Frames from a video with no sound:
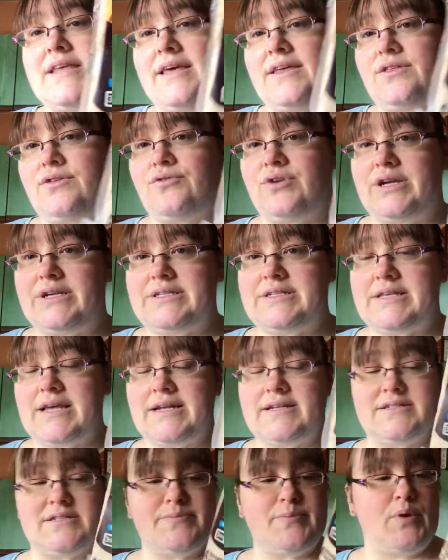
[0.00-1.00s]
They're 3
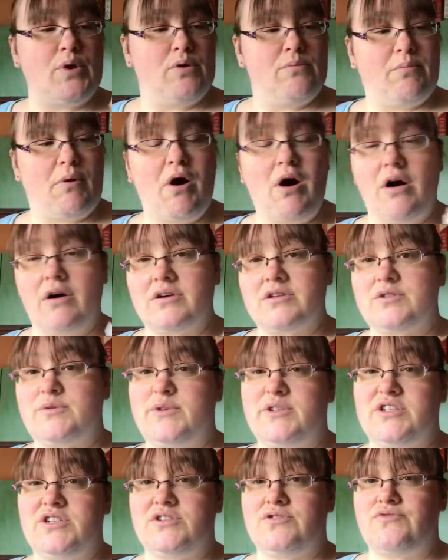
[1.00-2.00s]
cents per box,
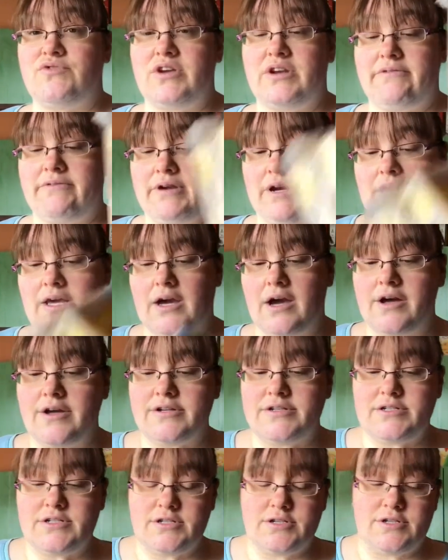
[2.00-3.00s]
which is really good.